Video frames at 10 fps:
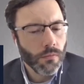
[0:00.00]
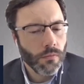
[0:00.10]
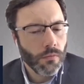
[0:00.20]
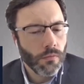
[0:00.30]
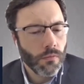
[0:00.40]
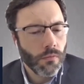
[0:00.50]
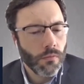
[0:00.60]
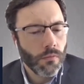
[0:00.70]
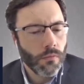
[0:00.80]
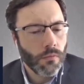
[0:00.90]

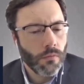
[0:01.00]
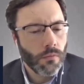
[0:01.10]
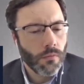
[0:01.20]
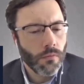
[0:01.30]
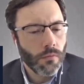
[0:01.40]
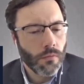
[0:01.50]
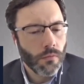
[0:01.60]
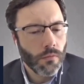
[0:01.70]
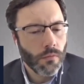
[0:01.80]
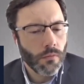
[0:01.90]

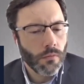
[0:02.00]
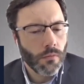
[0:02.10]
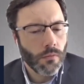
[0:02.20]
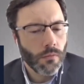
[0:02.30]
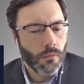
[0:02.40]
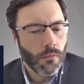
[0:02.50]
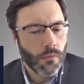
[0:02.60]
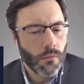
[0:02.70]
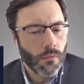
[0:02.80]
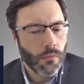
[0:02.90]

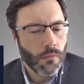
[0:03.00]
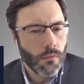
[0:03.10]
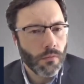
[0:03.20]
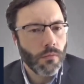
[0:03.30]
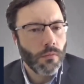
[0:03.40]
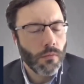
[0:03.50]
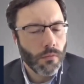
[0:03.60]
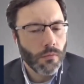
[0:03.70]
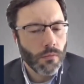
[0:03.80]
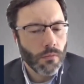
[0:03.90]

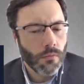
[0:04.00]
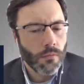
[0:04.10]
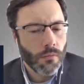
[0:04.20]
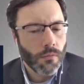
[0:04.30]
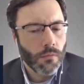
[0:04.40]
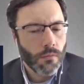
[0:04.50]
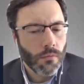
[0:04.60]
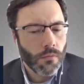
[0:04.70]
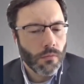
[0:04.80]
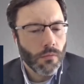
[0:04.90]

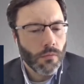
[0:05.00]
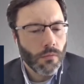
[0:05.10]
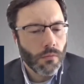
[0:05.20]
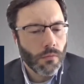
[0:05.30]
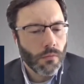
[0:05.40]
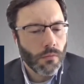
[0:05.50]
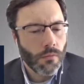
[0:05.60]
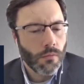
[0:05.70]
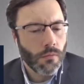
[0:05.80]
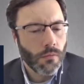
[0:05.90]

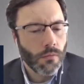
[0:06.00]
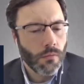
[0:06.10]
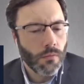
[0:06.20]
No words are spoken by the person on screen.